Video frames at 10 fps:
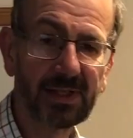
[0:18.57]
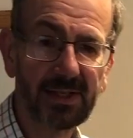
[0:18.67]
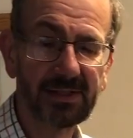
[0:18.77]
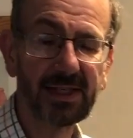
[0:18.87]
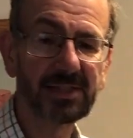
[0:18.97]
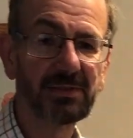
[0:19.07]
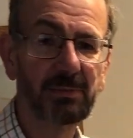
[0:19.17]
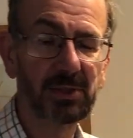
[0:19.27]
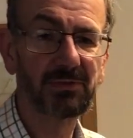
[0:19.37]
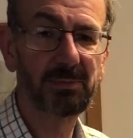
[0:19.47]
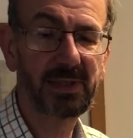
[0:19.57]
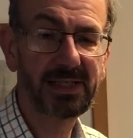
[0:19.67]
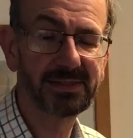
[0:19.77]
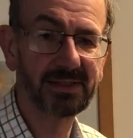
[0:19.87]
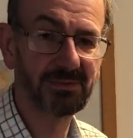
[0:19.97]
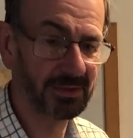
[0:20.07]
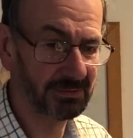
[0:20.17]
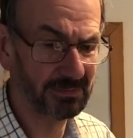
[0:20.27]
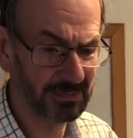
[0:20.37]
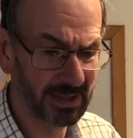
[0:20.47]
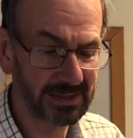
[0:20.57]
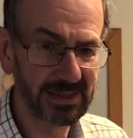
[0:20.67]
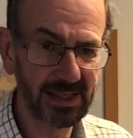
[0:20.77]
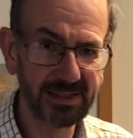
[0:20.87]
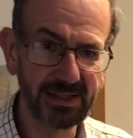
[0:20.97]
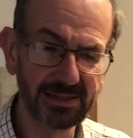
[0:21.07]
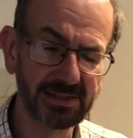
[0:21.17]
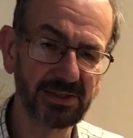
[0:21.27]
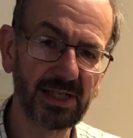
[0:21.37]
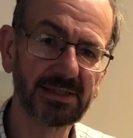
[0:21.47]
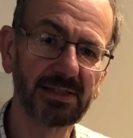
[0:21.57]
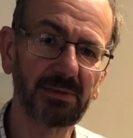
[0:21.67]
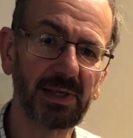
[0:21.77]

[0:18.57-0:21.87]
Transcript: and thanks very much for Peter for writing in and suggesting that